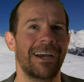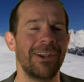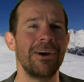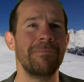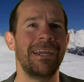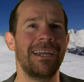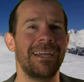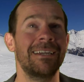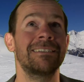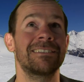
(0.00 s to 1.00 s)
and I'm
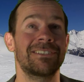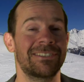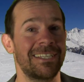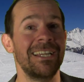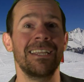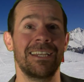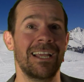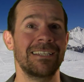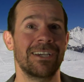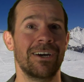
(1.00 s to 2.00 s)
here, still in
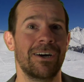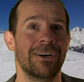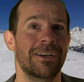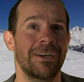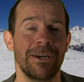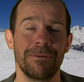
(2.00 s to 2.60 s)
Les Arcs,